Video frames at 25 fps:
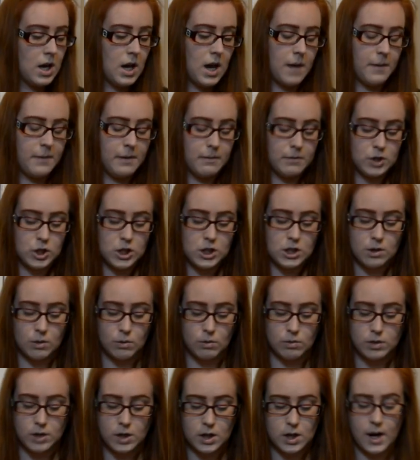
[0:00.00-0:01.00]
I mean, when she's
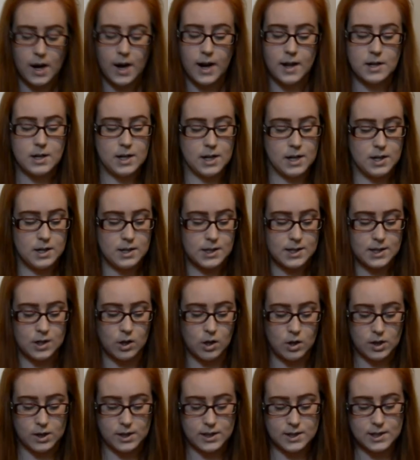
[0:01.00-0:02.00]
older and in a
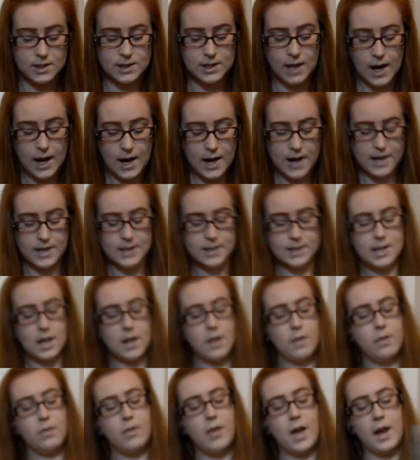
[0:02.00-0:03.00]
solid size,
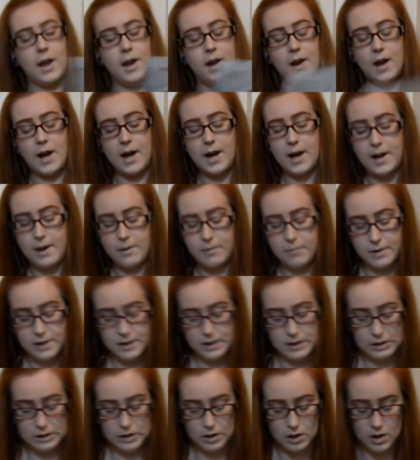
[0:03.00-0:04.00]
then I
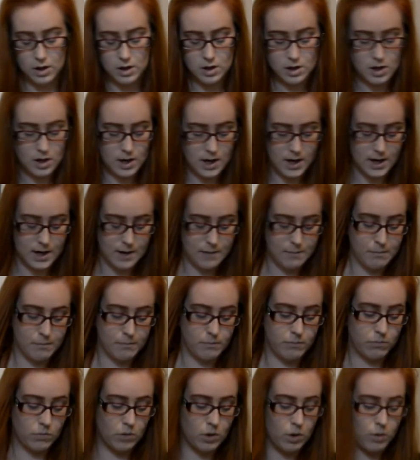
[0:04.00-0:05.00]
will um,
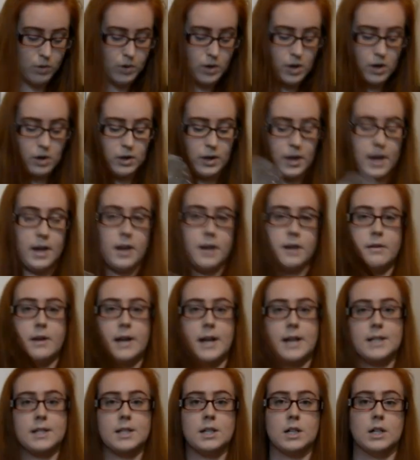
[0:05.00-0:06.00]
order, like,
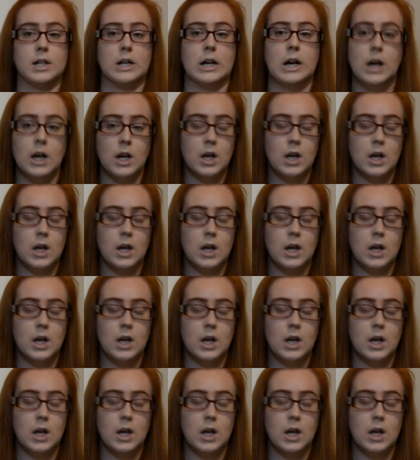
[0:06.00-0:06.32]
nicer,